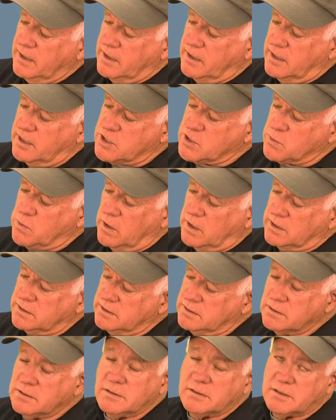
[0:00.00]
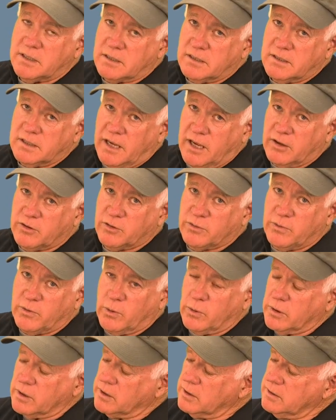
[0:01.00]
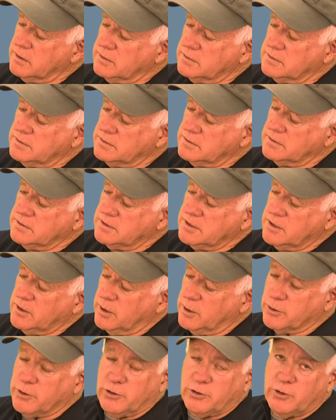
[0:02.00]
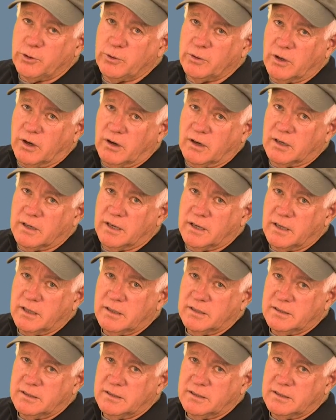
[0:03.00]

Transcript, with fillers: this one, S4, or the two dog,